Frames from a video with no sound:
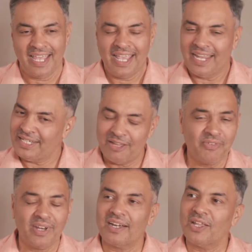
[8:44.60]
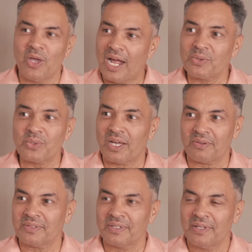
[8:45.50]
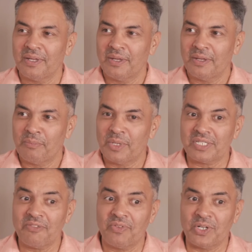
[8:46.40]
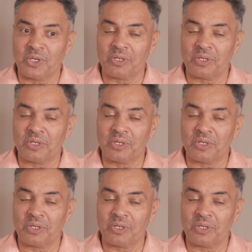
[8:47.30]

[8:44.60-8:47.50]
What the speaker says: Definitely, you have to have. Because if we talk of